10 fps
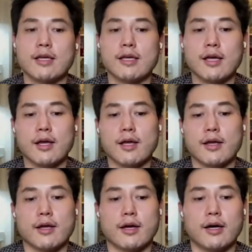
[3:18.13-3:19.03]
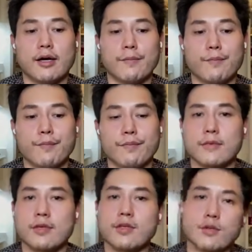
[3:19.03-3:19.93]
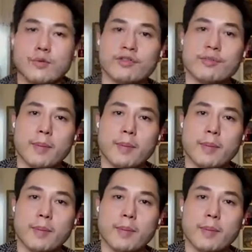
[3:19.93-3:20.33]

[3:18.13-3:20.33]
the um, you